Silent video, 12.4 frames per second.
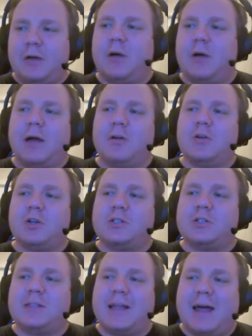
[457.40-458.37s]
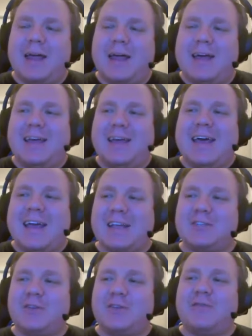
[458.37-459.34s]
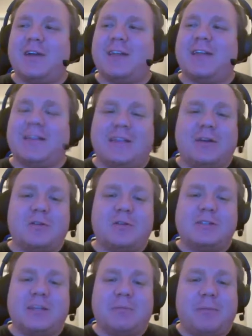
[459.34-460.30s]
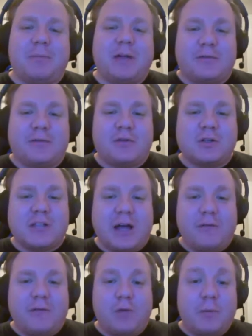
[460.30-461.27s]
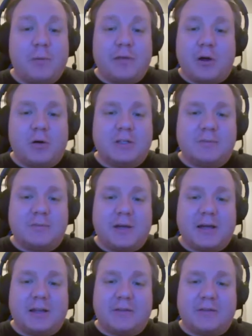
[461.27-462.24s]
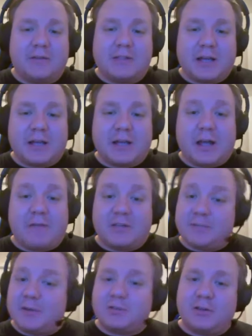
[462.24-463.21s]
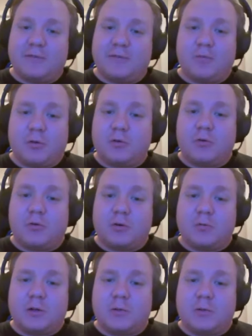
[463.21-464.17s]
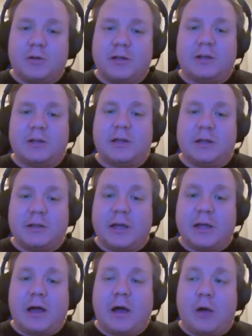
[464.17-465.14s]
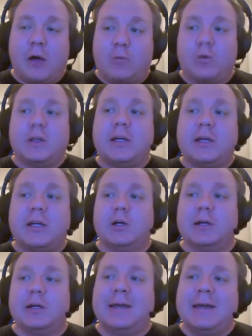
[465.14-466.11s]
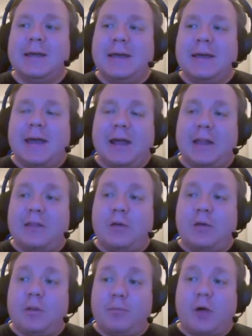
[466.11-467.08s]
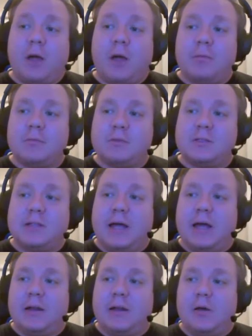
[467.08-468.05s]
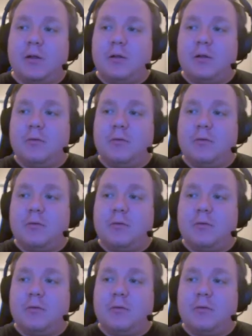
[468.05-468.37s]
I don't understand. It's so funny that they don't seem to play the first half well, but they always play the second half, especially the fourth quarter, really well. They are really good, and I think one of the problems that